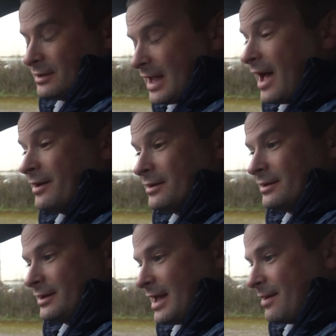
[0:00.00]
Yeah,
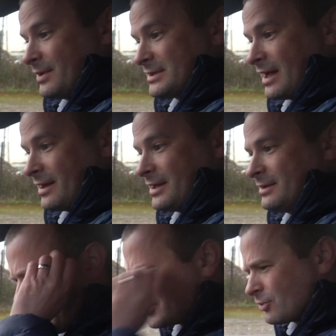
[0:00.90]
exactly.
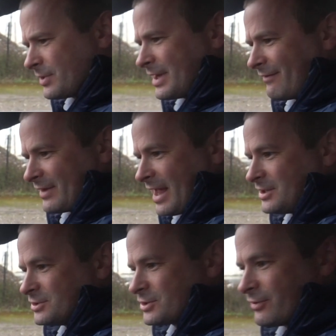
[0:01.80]
Let's look at the
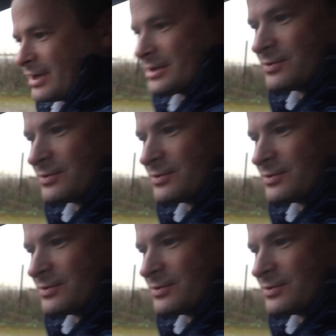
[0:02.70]
navigation screen as